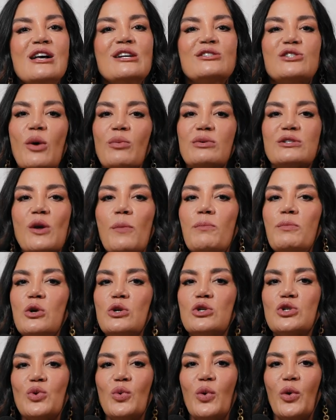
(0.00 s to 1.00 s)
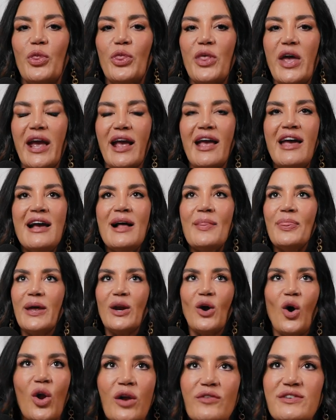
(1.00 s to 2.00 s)
So it was a mutual thing. Then
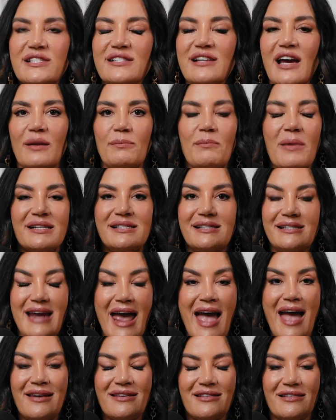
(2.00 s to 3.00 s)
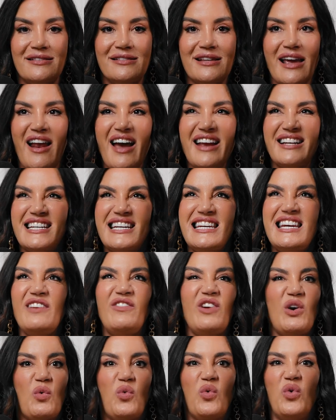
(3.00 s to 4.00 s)
all all of a sudden my standards, and I didn't
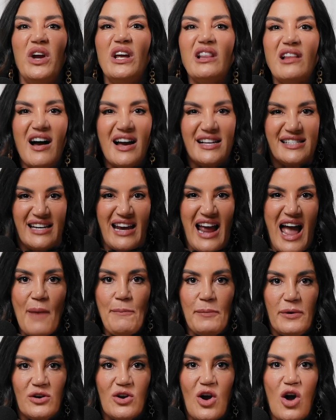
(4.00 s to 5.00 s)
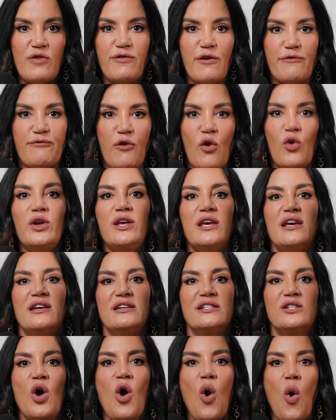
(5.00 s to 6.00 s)
even realize it happened over 4
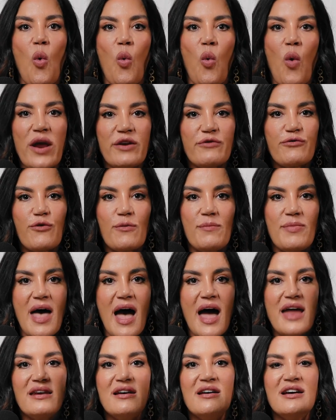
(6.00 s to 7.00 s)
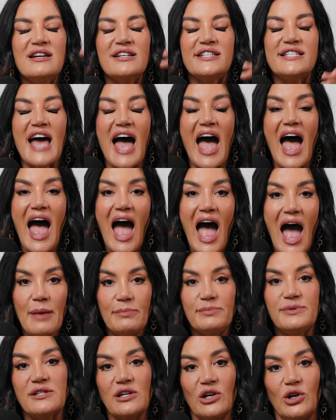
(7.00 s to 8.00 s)
years, went from that to
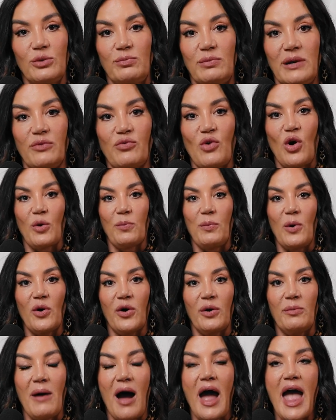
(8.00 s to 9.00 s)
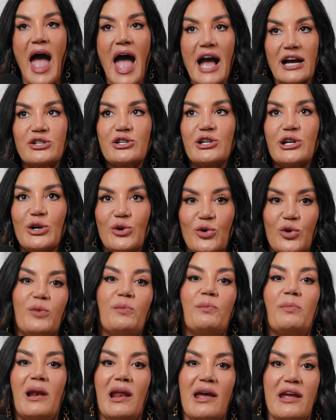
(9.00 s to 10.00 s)
absolutely rock bottom. I actually
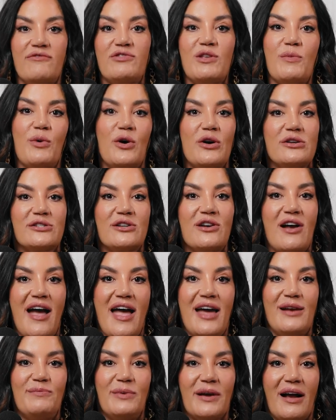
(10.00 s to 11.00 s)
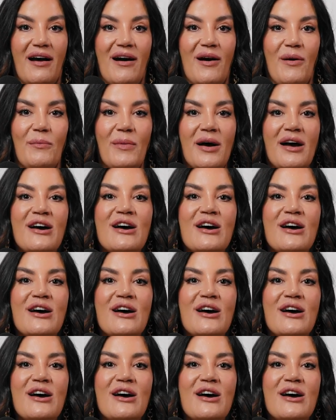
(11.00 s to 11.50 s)
couldn't believe the person I had become.